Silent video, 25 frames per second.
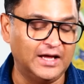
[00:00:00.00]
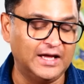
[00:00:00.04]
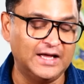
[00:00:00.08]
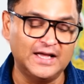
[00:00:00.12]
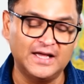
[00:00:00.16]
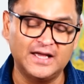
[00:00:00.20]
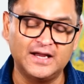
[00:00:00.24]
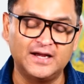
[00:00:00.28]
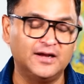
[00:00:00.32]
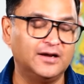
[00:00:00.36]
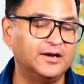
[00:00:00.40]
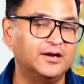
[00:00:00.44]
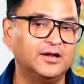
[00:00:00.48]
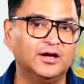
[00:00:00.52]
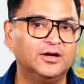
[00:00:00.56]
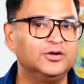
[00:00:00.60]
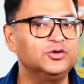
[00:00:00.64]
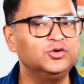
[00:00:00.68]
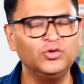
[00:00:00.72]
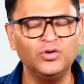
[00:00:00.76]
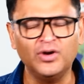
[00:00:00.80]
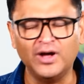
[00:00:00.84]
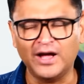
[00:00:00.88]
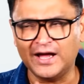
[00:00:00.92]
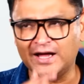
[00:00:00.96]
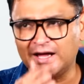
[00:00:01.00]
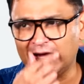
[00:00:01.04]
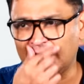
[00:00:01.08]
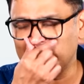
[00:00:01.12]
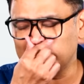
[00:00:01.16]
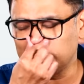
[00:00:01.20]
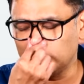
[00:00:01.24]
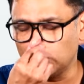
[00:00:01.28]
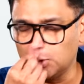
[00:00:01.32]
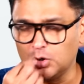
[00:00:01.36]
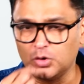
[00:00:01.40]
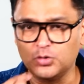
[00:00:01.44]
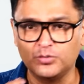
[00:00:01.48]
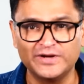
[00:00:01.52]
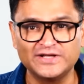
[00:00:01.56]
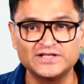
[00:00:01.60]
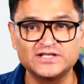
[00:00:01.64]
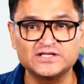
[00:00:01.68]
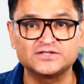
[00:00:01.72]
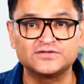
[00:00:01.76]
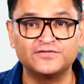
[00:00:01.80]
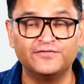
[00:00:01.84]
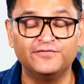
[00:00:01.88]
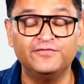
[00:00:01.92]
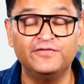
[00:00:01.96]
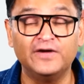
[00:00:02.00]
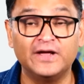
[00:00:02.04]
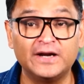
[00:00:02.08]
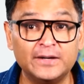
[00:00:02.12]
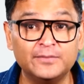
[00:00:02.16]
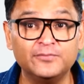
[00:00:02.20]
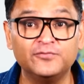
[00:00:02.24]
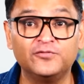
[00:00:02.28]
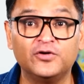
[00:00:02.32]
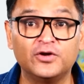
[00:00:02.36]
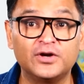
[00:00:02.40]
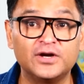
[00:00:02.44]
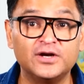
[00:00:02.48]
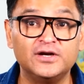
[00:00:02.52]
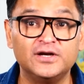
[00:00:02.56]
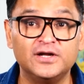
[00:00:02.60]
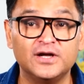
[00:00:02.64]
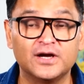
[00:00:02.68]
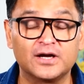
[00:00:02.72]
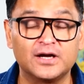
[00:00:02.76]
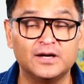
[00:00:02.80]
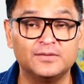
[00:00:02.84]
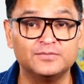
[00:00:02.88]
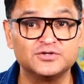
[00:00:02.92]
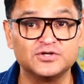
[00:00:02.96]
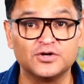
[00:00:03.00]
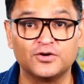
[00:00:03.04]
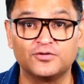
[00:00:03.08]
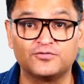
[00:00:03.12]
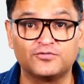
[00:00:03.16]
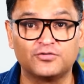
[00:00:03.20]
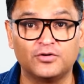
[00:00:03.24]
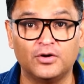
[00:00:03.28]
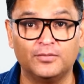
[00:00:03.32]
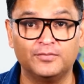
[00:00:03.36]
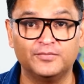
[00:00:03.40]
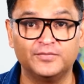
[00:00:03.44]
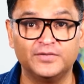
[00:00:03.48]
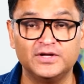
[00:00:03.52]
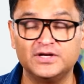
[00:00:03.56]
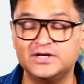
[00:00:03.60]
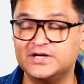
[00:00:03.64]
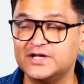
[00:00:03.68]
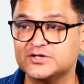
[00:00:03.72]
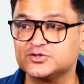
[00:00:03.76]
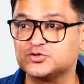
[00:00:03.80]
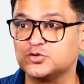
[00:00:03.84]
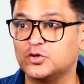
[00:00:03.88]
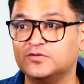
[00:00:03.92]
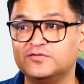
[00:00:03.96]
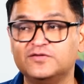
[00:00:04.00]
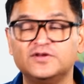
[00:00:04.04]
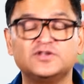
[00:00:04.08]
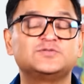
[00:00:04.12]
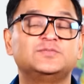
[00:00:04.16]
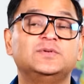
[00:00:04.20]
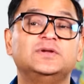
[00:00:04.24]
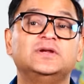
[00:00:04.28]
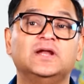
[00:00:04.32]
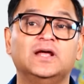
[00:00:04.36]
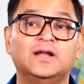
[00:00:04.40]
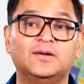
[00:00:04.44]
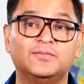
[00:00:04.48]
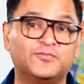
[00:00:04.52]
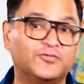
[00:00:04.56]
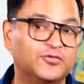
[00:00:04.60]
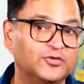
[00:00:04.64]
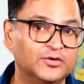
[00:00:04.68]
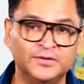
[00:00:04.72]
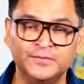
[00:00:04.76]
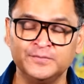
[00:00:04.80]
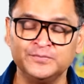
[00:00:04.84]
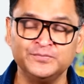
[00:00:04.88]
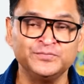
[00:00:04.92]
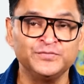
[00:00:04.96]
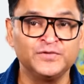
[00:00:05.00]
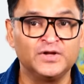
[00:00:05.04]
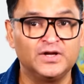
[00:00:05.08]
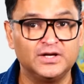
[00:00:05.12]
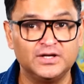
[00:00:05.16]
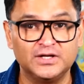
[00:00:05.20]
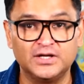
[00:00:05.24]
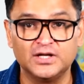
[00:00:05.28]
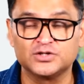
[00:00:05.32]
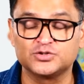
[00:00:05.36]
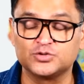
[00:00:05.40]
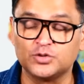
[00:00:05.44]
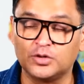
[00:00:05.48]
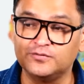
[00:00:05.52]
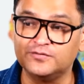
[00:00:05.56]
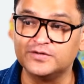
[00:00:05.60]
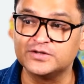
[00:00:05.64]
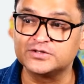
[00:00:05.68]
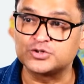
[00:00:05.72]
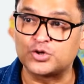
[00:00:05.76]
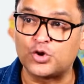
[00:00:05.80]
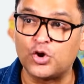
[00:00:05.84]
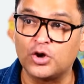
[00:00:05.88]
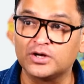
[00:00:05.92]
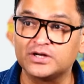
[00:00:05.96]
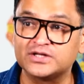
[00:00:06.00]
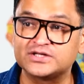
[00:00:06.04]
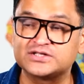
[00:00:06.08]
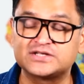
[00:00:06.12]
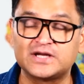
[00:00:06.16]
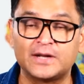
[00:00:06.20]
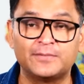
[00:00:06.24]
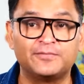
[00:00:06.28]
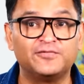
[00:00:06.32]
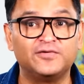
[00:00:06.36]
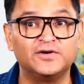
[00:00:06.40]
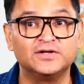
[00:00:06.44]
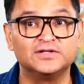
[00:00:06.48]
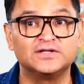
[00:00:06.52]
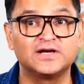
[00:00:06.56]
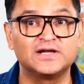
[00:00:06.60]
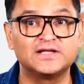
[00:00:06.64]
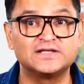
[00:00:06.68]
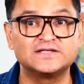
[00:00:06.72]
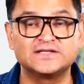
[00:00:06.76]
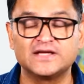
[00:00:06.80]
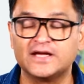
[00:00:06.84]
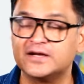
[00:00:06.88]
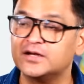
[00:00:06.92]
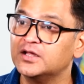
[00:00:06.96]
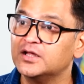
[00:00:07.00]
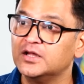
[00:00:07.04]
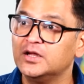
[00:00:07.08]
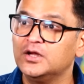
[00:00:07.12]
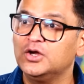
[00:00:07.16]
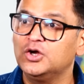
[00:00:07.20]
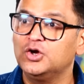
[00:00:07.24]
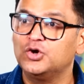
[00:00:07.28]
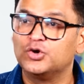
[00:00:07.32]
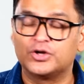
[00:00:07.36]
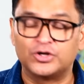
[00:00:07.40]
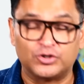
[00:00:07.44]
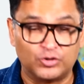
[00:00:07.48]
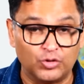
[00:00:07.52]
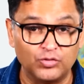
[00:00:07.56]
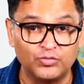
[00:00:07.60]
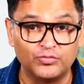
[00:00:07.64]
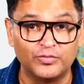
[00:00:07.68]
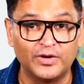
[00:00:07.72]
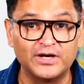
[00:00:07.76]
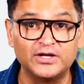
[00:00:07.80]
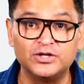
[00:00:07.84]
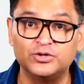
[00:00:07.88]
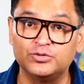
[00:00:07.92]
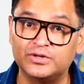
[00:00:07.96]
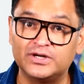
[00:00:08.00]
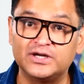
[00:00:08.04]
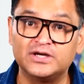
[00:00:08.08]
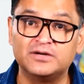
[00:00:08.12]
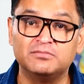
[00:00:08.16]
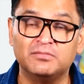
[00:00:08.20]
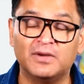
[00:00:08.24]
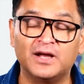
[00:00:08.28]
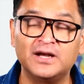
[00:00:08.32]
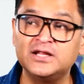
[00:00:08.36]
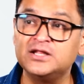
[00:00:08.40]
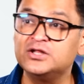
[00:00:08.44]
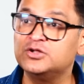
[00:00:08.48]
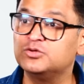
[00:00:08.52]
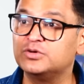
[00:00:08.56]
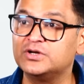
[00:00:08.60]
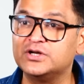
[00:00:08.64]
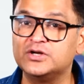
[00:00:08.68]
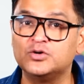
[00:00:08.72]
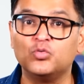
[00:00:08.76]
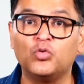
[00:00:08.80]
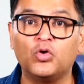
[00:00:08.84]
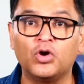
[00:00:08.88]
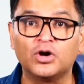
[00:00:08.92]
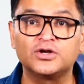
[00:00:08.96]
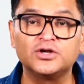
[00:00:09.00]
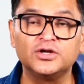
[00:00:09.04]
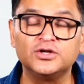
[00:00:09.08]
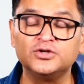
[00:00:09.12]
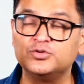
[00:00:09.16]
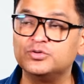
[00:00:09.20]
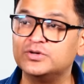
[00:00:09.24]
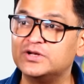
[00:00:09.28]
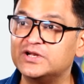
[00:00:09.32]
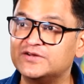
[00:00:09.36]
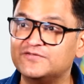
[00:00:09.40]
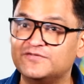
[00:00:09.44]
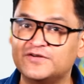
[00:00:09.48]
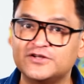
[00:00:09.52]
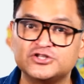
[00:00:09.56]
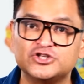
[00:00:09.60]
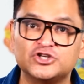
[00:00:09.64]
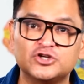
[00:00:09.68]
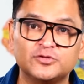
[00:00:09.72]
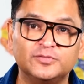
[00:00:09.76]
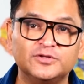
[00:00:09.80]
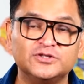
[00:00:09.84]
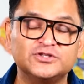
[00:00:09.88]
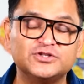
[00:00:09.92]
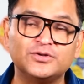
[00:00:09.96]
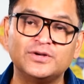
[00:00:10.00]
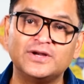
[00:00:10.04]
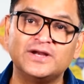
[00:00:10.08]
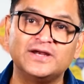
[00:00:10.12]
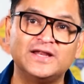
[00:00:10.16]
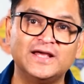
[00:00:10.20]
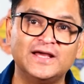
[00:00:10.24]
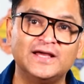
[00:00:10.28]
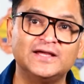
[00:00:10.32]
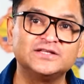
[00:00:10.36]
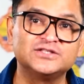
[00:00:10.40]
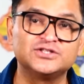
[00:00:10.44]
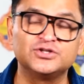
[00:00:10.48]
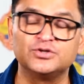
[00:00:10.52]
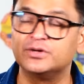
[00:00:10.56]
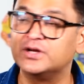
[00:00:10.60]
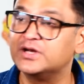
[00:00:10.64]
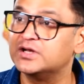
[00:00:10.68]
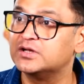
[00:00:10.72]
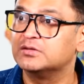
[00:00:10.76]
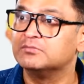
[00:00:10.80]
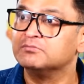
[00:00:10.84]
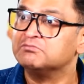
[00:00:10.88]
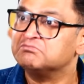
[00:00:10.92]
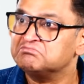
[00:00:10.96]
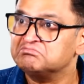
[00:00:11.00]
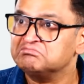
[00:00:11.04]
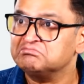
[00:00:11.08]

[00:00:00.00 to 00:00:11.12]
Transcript: And, you know, I don't know where this venom for India comes out from. India has always been helpful. India has always gone a step further and said, okay, don't worry, you need money, you need water, you need vegetables, you need eggs, you need